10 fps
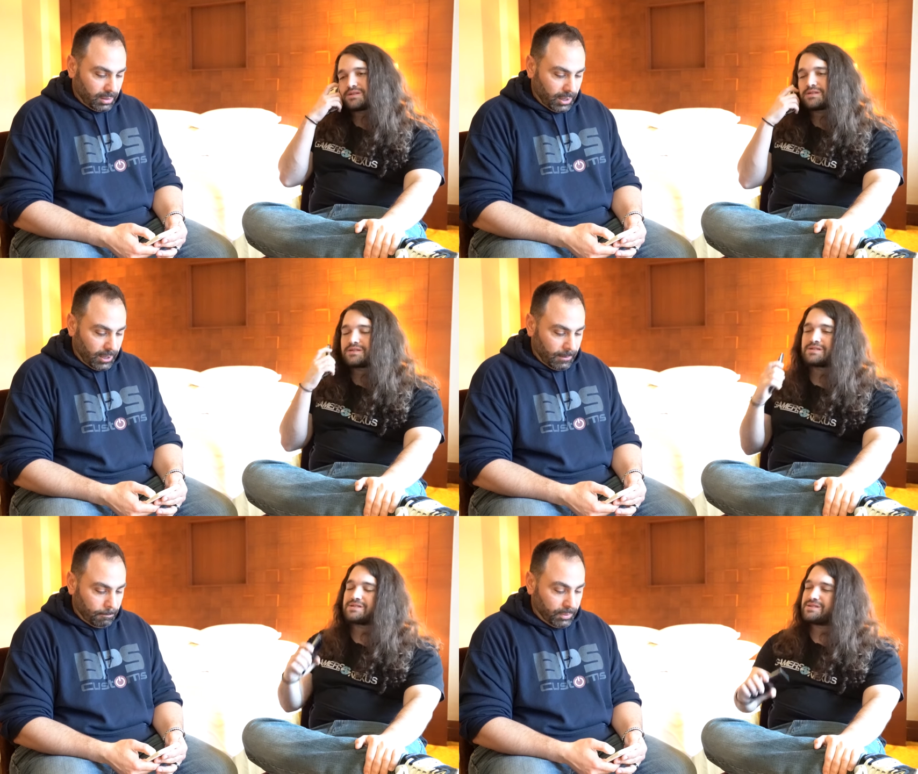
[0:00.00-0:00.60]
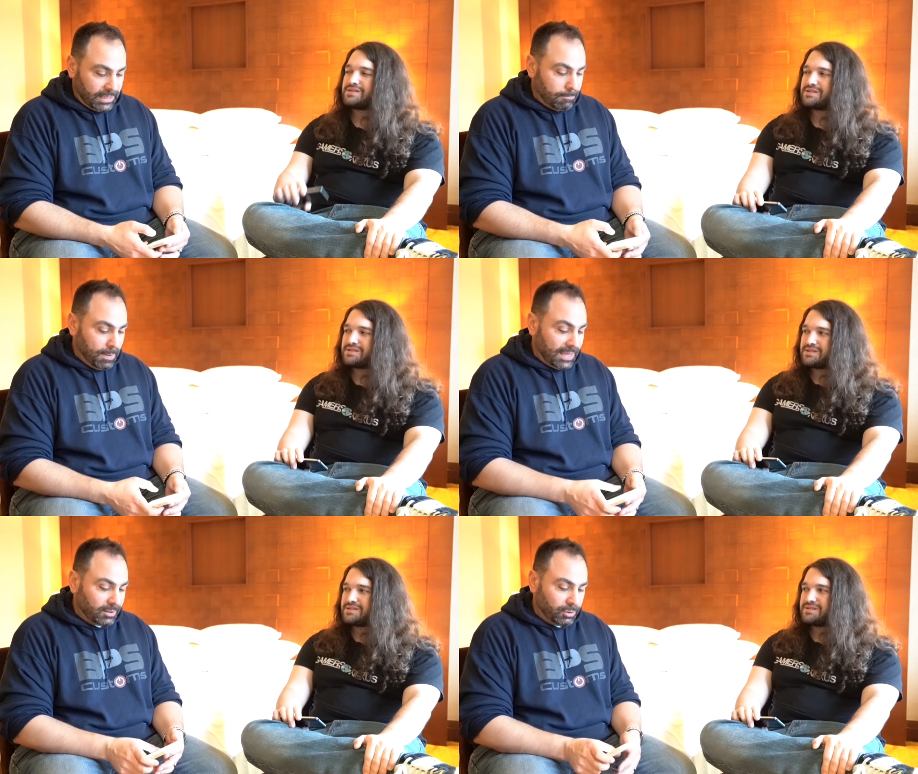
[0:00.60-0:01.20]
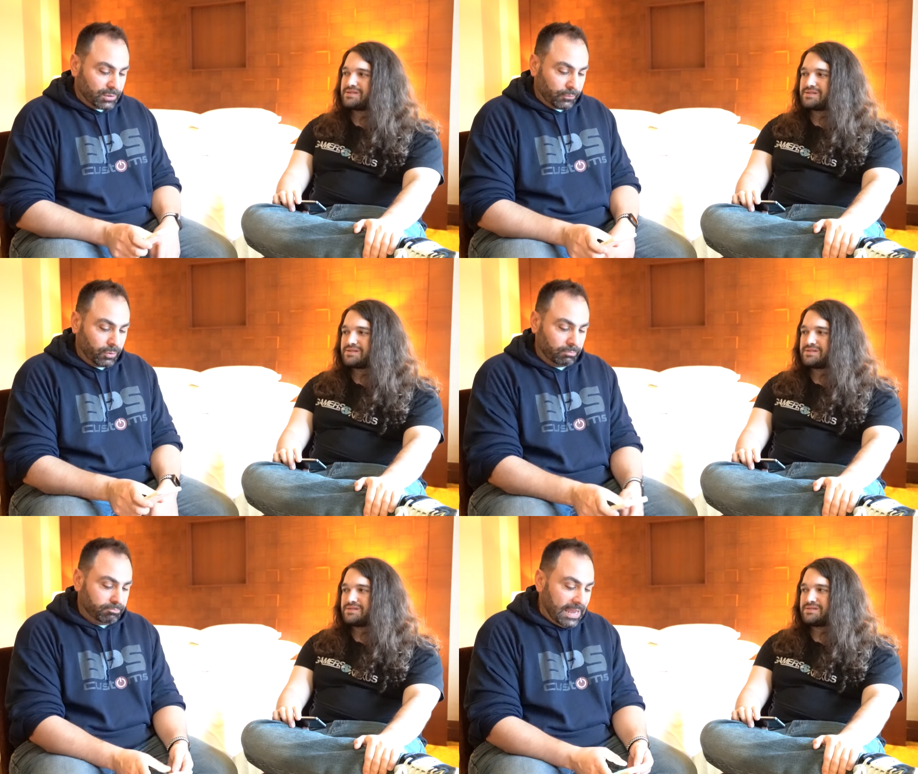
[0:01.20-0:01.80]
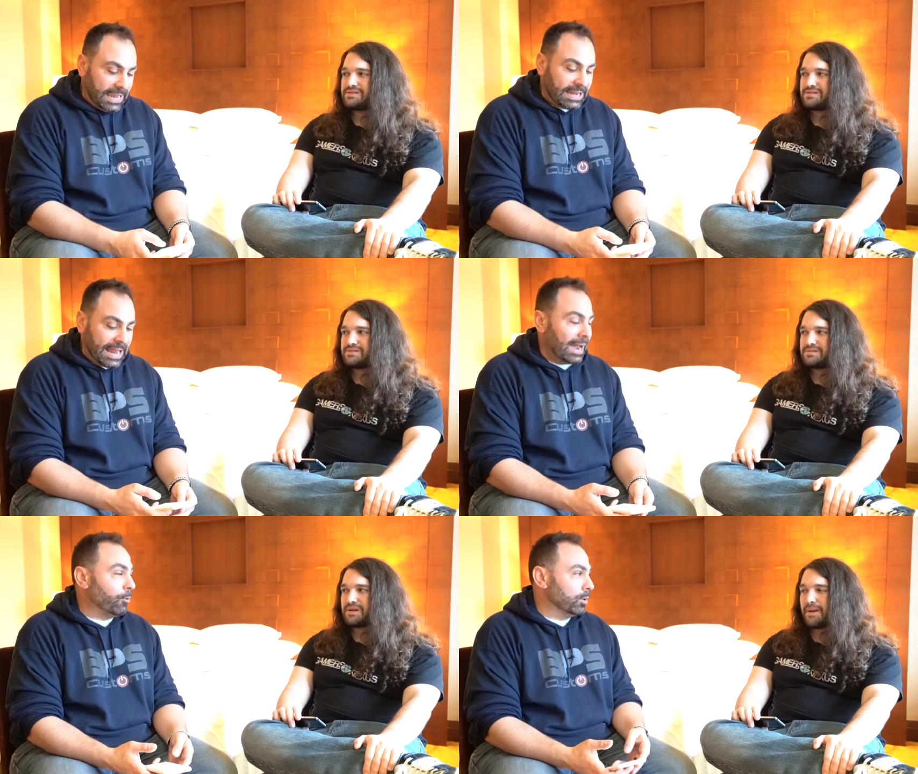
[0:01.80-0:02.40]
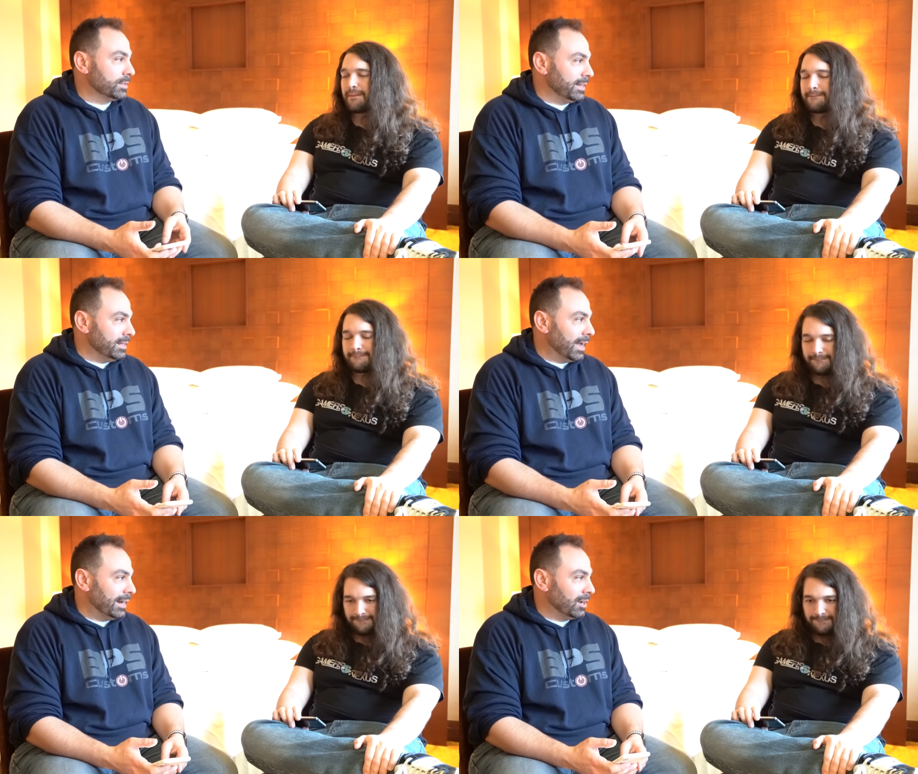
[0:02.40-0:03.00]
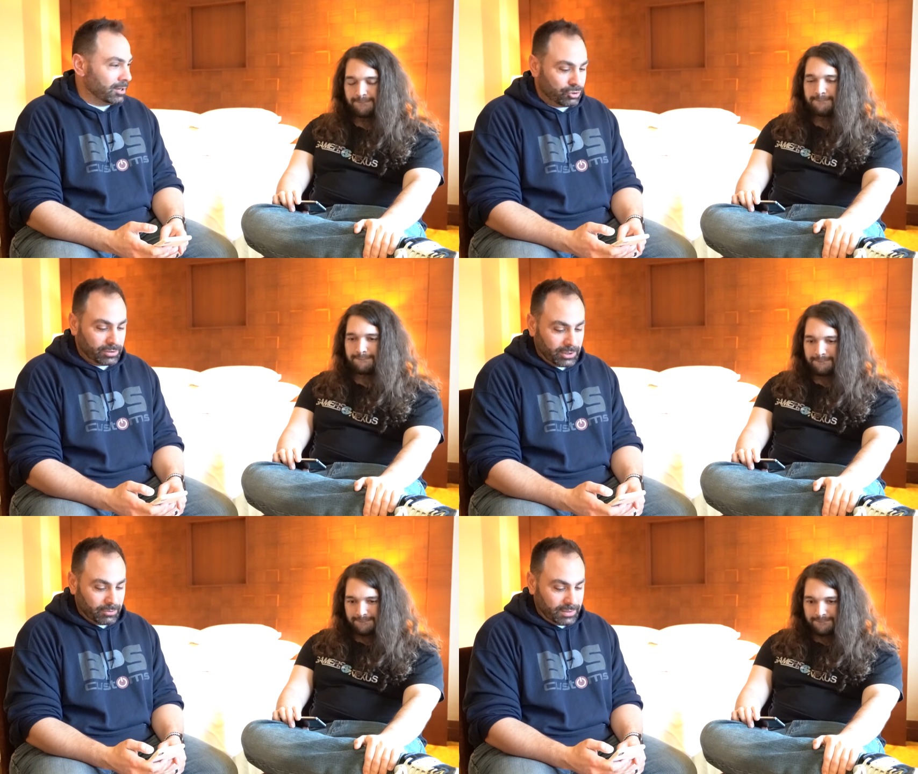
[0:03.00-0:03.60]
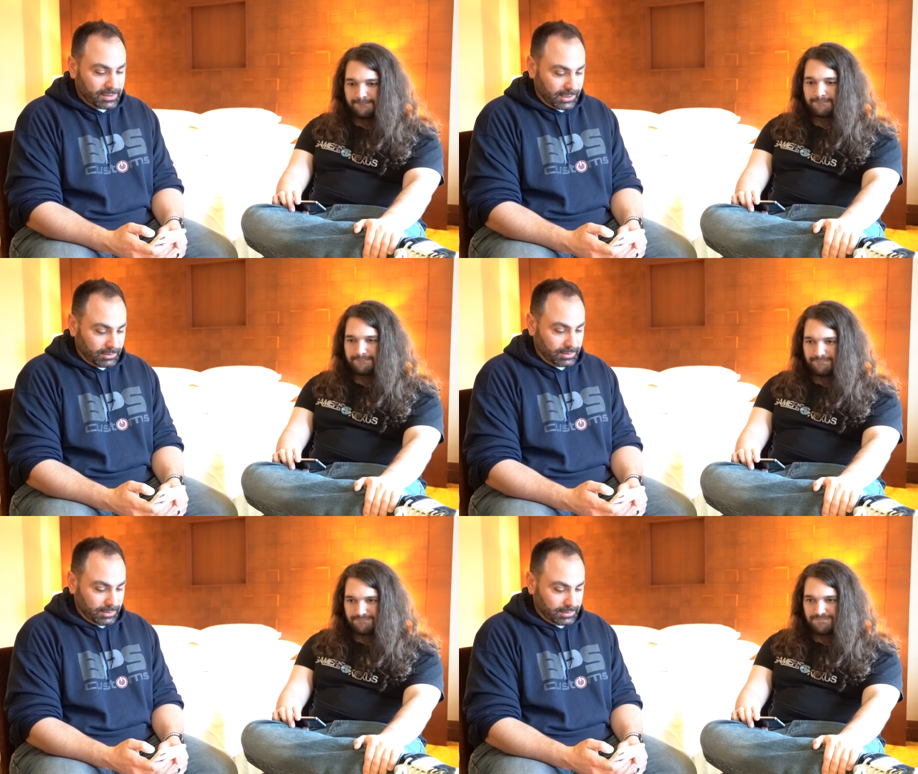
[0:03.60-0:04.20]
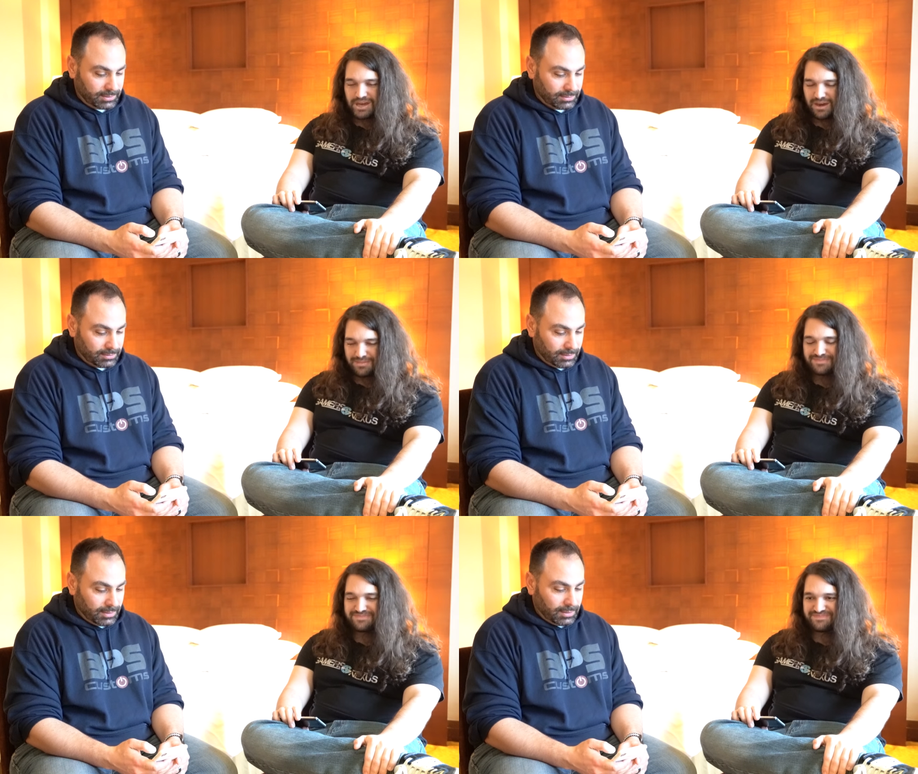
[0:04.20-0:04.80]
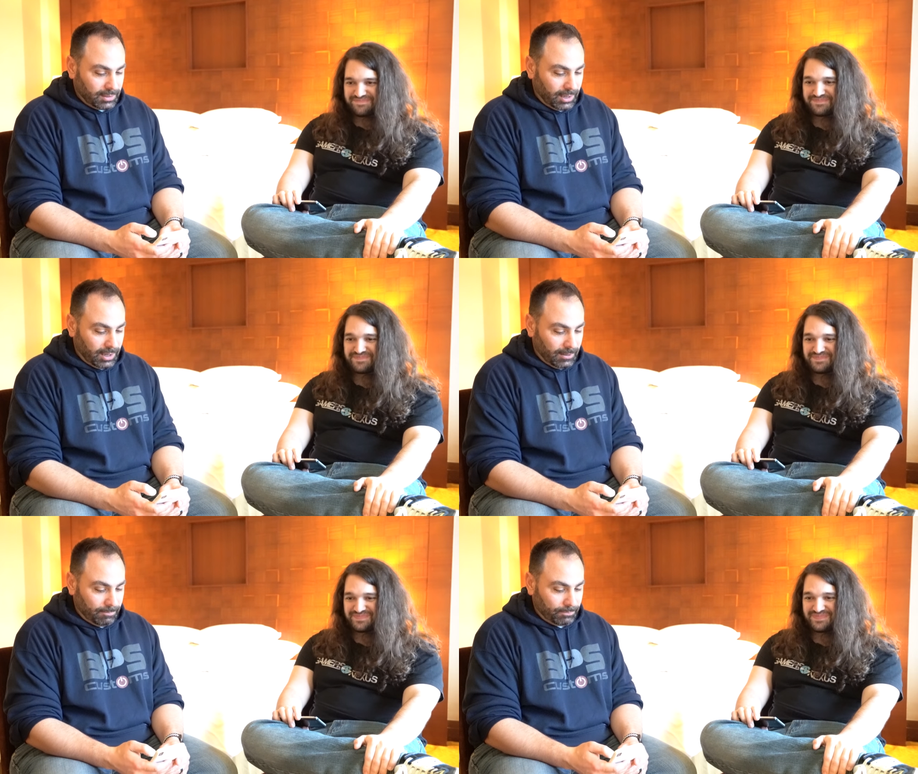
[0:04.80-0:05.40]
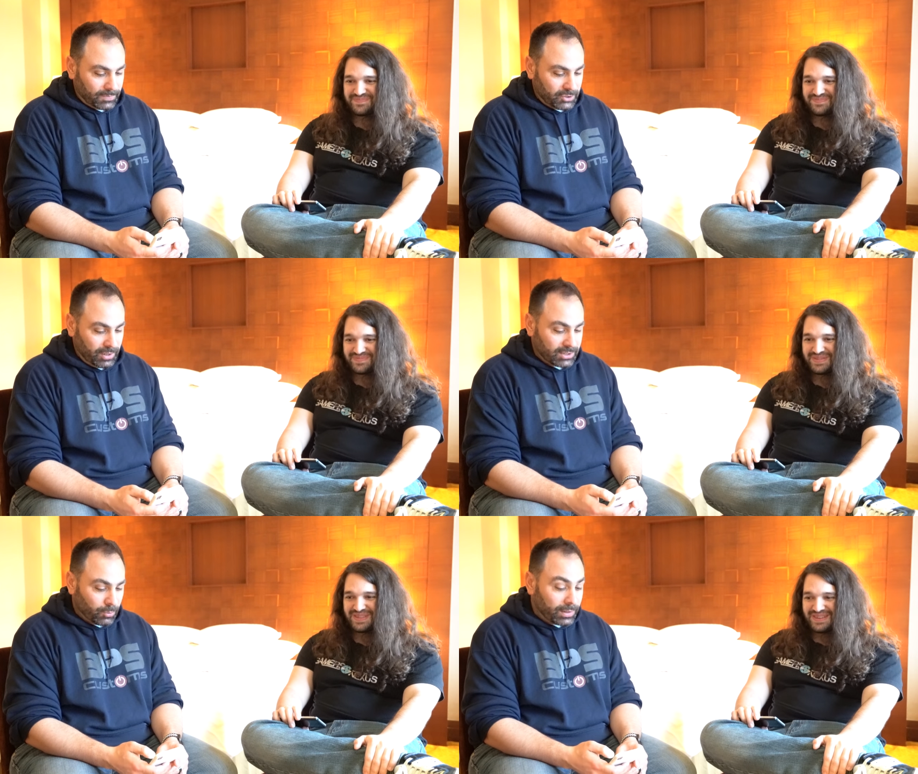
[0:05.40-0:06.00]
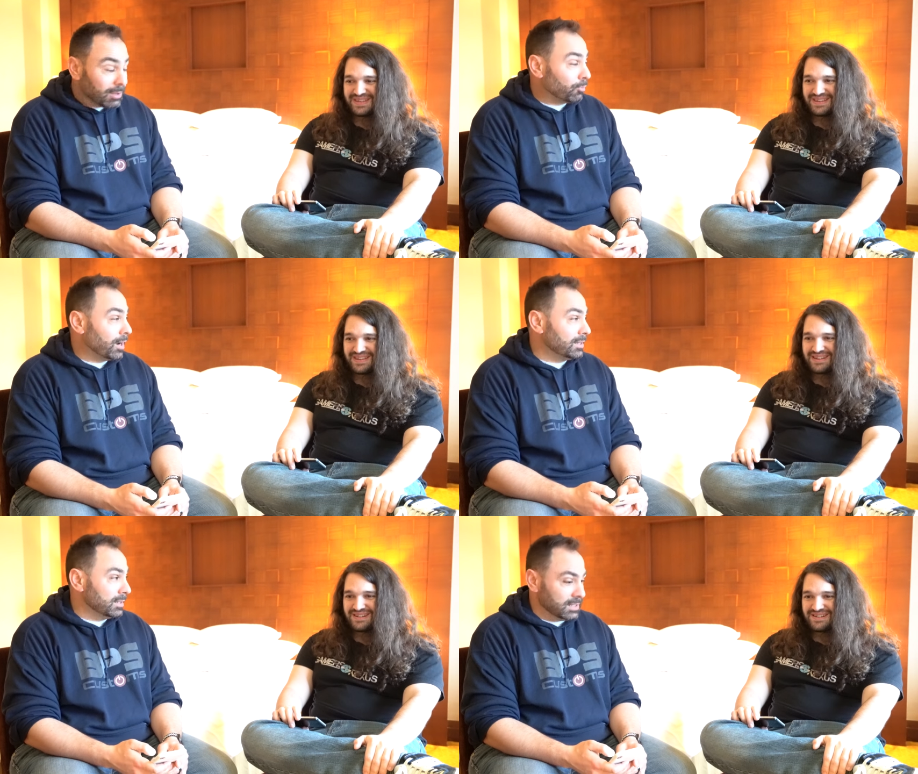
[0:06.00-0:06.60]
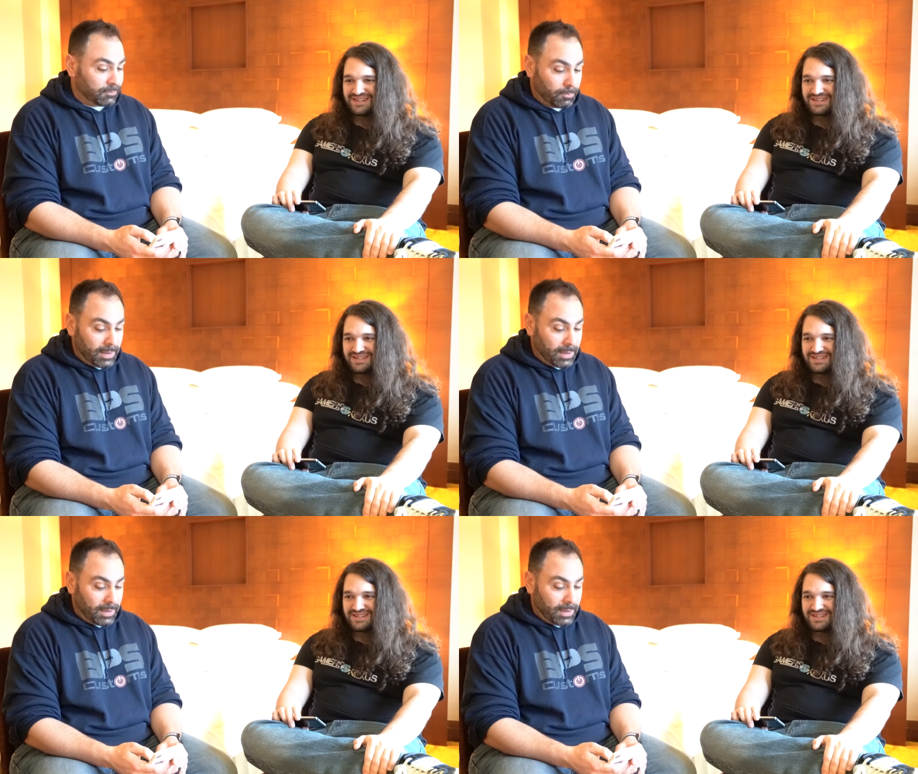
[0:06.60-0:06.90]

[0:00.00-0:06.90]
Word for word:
Speaker 1: Um, but they bake those for eight hours at 900 degrees Celsius. Yeah. Um, so that's quite the process for